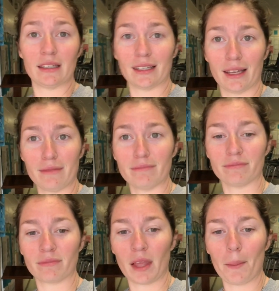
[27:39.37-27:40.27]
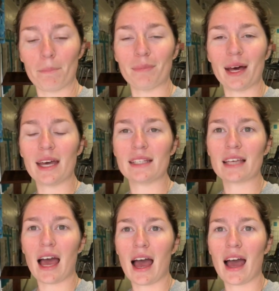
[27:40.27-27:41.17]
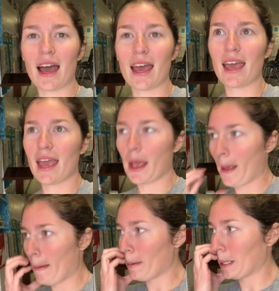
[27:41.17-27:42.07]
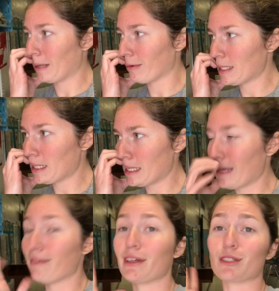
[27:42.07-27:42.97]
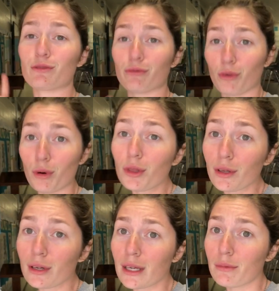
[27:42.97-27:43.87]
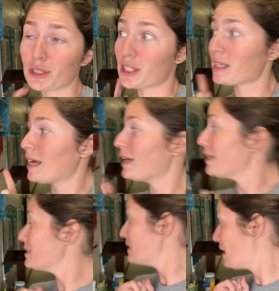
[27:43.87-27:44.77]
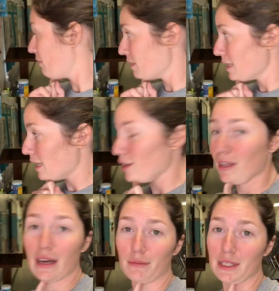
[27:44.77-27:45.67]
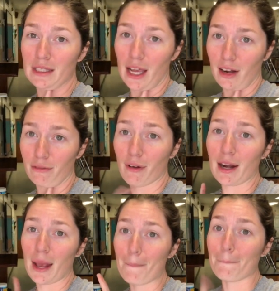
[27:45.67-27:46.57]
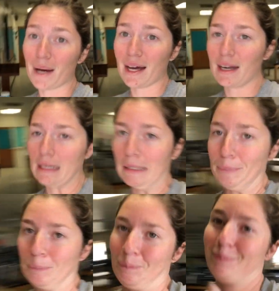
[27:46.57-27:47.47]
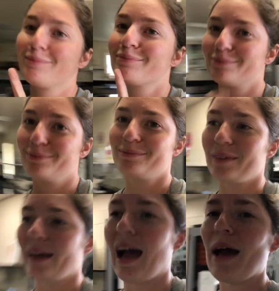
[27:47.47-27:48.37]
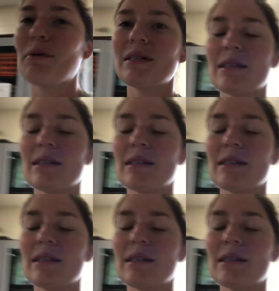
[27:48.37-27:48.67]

yep. But I am getting ready to leave. It's 4:30, which is definitely later than I would stay on a Friday, but I